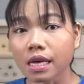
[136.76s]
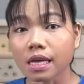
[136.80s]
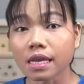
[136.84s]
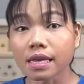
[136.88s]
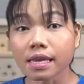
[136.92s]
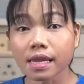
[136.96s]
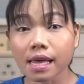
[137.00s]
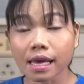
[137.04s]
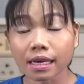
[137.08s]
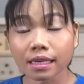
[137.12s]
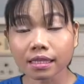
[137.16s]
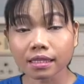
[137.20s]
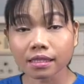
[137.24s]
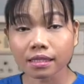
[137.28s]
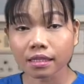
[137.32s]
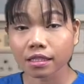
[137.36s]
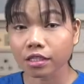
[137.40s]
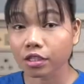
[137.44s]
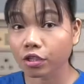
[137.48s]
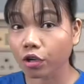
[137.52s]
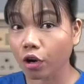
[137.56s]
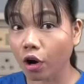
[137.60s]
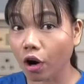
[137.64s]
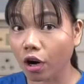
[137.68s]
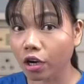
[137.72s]
Next
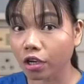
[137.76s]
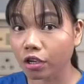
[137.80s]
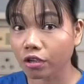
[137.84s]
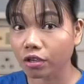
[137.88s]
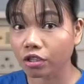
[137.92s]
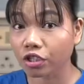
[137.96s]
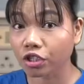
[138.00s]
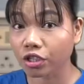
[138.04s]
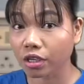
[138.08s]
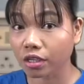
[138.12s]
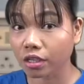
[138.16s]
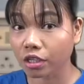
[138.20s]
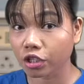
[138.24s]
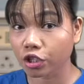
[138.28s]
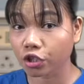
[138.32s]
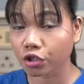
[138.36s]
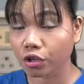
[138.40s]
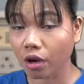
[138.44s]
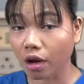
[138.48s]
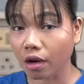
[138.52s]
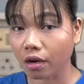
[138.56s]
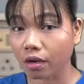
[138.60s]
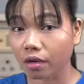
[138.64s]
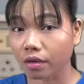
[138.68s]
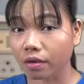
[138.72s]
is cardiogenic
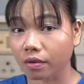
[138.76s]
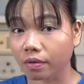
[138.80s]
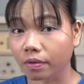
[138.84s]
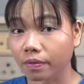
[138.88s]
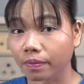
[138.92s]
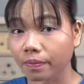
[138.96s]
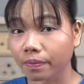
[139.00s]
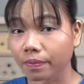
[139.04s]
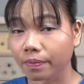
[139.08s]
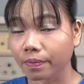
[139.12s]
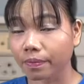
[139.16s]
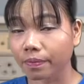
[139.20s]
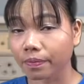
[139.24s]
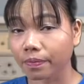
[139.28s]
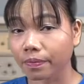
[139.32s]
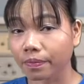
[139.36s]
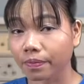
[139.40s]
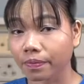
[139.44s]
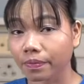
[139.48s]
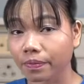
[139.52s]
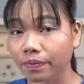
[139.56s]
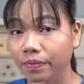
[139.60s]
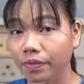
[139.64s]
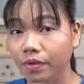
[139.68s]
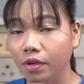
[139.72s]
shock.
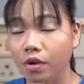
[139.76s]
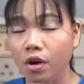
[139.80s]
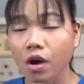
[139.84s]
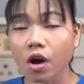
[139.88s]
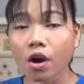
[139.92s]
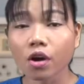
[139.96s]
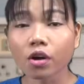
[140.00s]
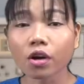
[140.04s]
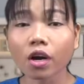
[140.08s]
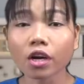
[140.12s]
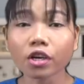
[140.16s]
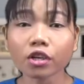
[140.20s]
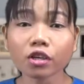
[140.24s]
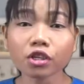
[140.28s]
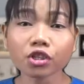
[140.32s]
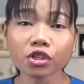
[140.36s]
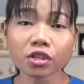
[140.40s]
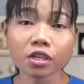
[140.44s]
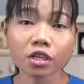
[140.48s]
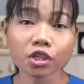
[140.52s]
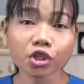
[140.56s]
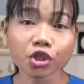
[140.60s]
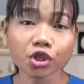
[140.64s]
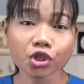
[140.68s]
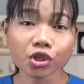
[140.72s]

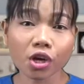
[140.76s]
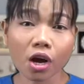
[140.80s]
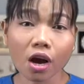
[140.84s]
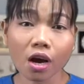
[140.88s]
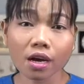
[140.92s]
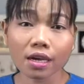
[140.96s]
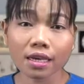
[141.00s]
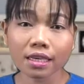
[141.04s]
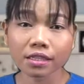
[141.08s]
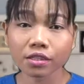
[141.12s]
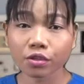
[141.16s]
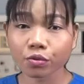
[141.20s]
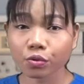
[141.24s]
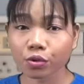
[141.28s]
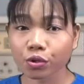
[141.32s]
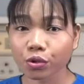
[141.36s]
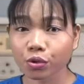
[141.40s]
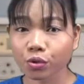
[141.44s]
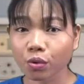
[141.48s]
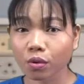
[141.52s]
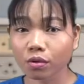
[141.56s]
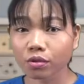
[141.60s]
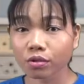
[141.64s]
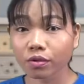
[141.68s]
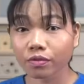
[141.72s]
Cardiogenic shock is a
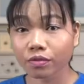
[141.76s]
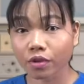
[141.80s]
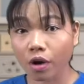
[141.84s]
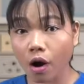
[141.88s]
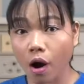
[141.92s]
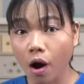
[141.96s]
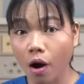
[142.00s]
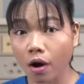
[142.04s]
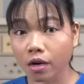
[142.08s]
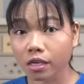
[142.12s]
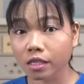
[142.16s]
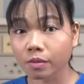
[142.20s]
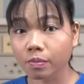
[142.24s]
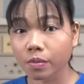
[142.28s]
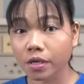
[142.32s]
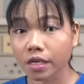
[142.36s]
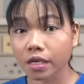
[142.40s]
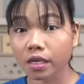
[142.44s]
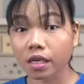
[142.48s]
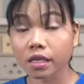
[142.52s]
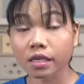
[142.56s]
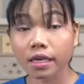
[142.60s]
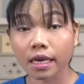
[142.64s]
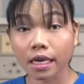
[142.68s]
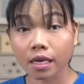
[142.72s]
result of the heart being
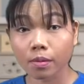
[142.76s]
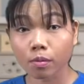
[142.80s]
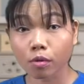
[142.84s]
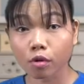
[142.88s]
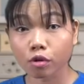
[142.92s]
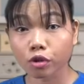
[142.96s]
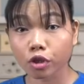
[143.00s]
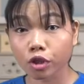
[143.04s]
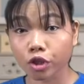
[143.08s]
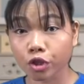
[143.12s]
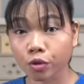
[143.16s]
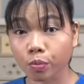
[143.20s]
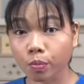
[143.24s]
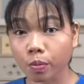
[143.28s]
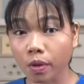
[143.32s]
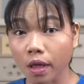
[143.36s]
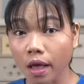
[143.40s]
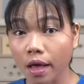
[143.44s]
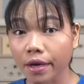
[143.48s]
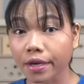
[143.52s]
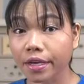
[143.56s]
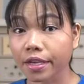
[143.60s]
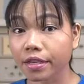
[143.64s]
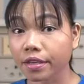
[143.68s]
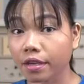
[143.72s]
unable to
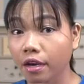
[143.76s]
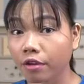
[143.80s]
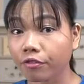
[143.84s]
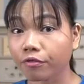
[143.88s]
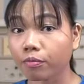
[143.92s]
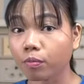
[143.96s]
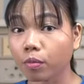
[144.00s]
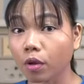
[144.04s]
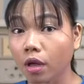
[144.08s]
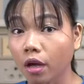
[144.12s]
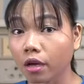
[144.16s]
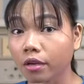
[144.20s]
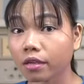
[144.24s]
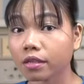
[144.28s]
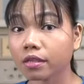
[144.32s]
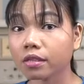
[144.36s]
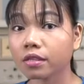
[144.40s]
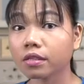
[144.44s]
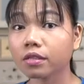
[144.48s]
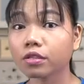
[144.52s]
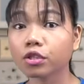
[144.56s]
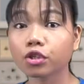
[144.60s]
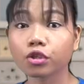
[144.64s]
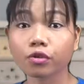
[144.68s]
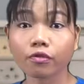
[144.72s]
supply enough blood
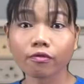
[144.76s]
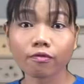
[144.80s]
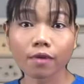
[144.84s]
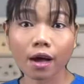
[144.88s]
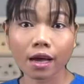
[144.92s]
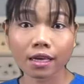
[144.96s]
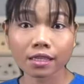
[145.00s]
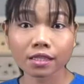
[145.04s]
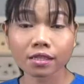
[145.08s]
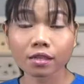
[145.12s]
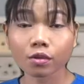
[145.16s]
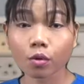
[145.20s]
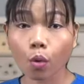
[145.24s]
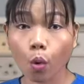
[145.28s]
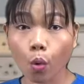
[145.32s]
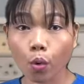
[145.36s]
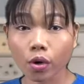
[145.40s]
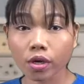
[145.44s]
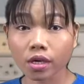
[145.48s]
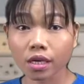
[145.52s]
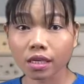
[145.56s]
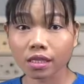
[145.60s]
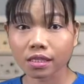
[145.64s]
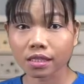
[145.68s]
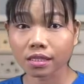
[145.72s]
to vital
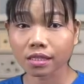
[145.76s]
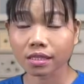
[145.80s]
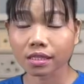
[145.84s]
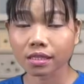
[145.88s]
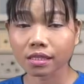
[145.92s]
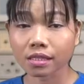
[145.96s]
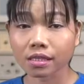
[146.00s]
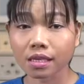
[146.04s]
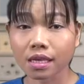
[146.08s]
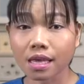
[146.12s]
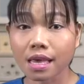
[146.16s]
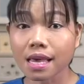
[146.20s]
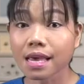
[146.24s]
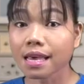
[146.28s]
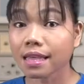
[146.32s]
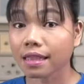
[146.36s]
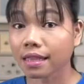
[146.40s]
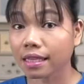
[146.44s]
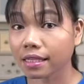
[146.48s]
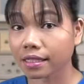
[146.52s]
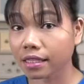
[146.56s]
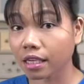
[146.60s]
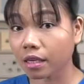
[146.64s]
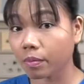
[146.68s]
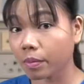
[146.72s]
organs.
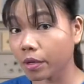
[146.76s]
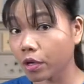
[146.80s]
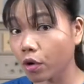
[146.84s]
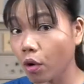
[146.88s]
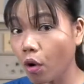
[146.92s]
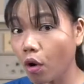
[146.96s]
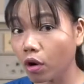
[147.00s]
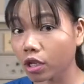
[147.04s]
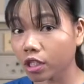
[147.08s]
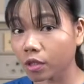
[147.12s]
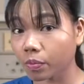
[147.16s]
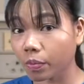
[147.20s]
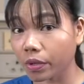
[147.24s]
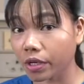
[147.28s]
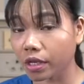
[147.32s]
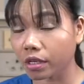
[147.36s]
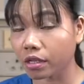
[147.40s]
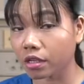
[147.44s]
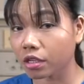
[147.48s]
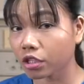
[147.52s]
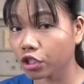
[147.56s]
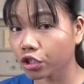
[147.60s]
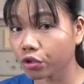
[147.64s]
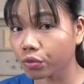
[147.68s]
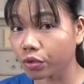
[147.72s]
This can be caused by an
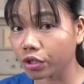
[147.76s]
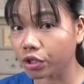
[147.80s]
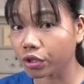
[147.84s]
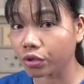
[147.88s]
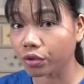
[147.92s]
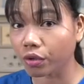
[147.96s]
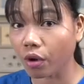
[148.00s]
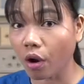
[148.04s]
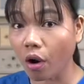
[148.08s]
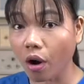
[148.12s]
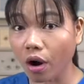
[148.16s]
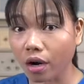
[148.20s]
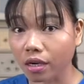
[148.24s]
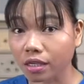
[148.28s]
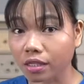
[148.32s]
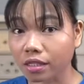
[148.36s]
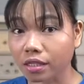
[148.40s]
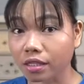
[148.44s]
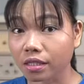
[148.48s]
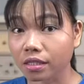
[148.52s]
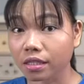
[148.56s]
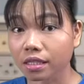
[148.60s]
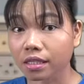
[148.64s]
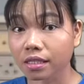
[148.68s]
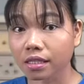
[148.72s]
injury to the heart,
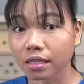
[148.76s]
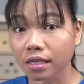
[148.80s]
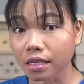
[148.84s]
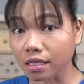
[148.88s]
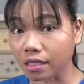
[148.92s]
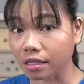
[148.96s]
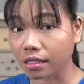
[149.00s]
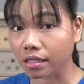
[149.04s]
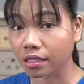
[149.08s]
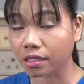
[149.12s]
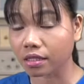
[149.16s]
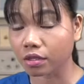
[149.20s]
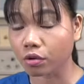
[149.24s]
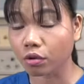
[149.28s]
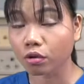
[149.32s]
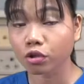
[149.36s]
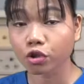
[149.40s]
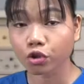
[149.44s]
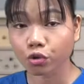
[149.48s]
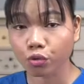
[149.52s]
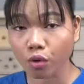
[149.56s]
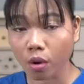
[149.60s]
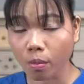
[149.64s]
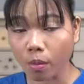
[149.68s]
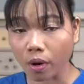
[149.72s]
disease, or
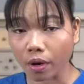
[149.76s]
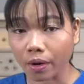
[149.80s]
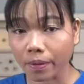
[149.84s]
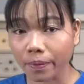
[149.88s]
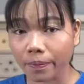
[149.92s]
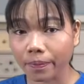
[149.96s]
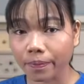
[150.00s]
trauma.